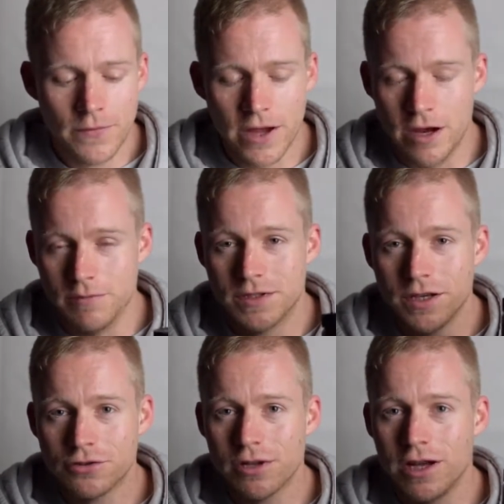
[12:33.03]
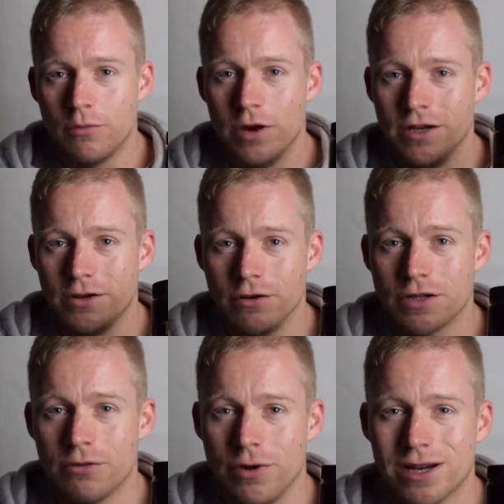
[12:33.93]
Citrulline, when
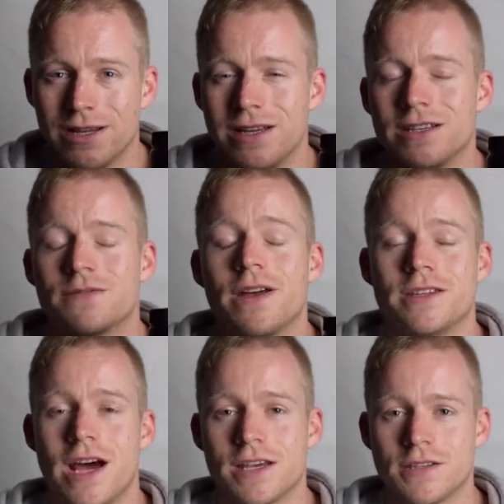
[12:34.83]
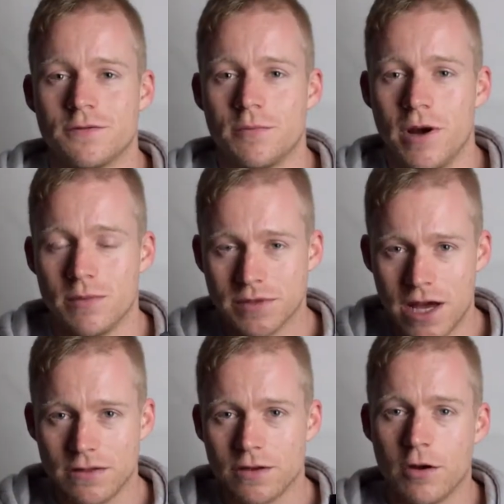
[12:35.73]
dosed correctly, is fantastic for pumps.
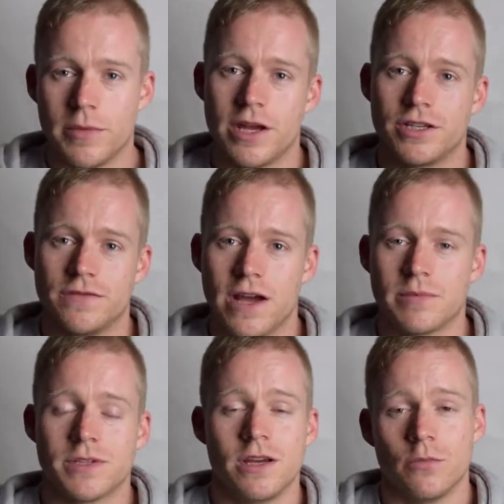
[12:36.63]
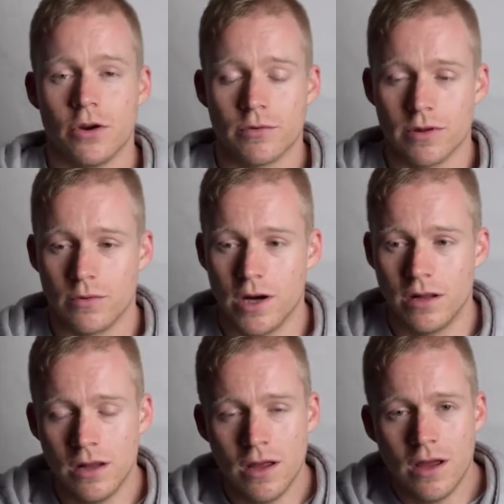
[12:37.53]
That and the combination of agmatine worked really
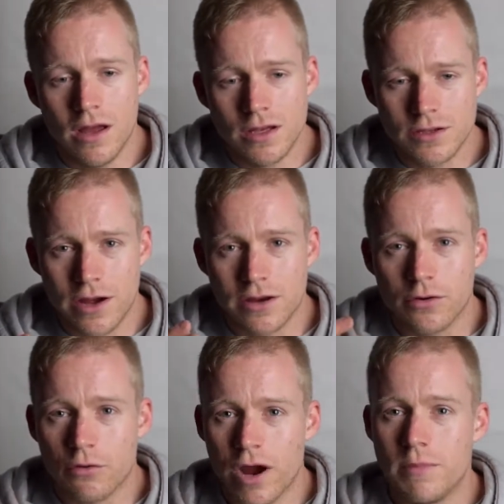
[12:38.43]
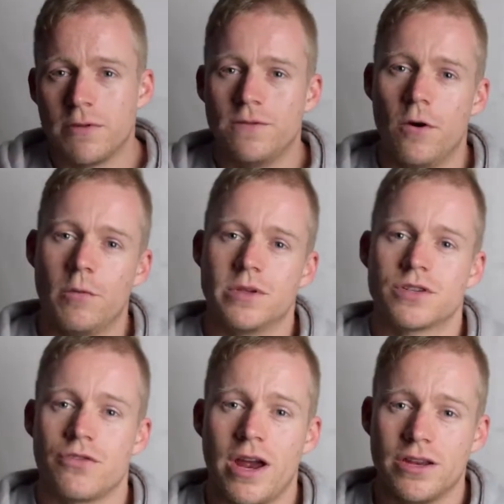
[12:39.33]
well. So I had great
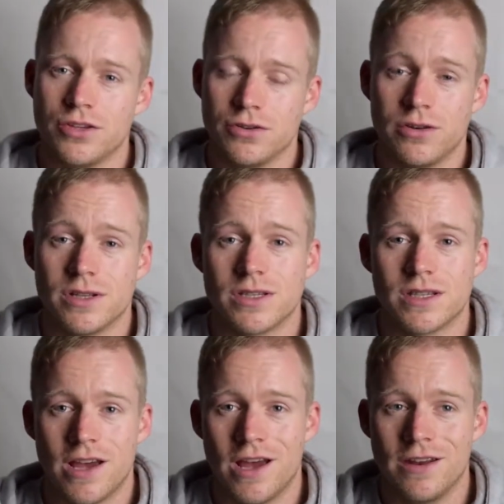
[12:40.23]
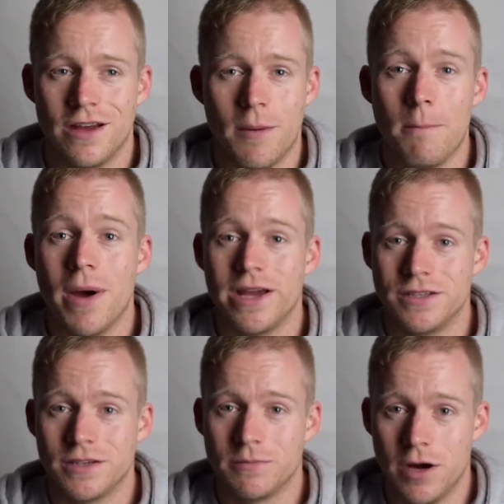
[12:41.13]
performance, great endurance, and
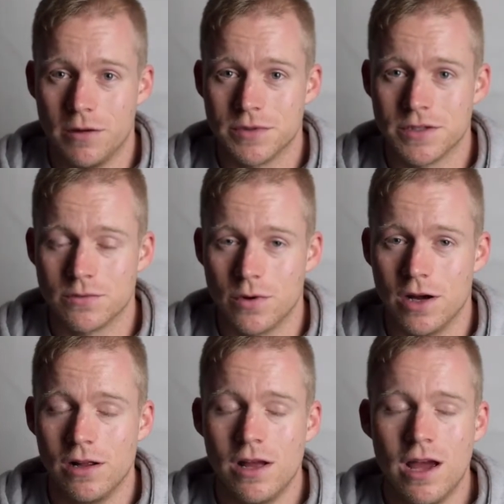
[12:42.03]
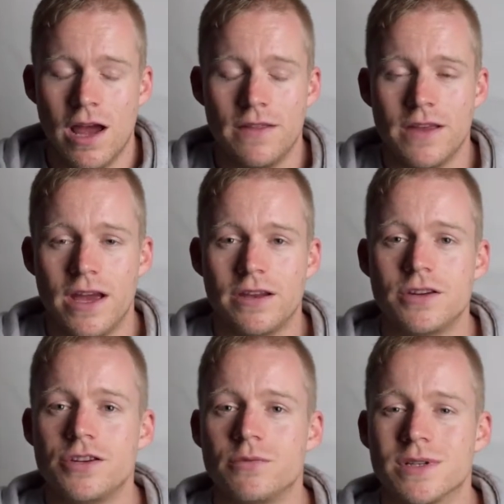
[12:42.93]
amazing pumps as well. And the
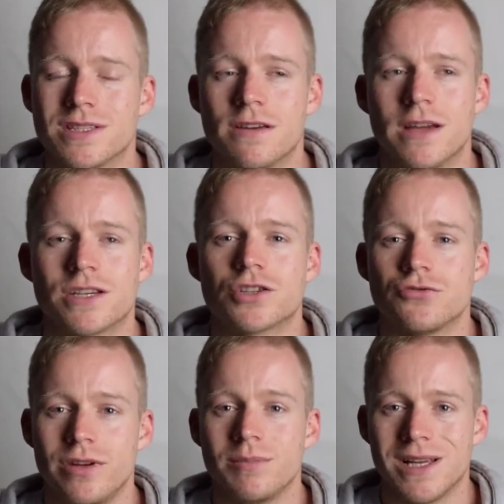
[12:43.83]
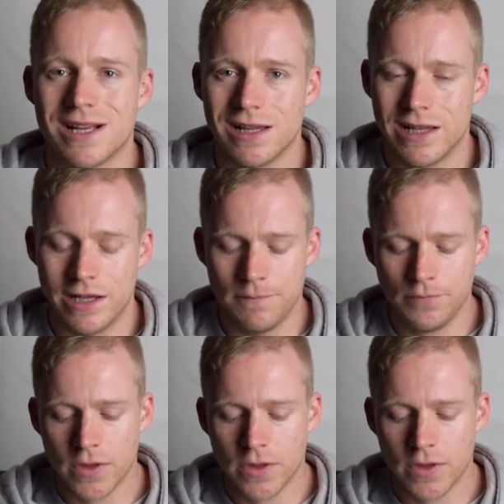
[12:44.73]
energy was extremely clean.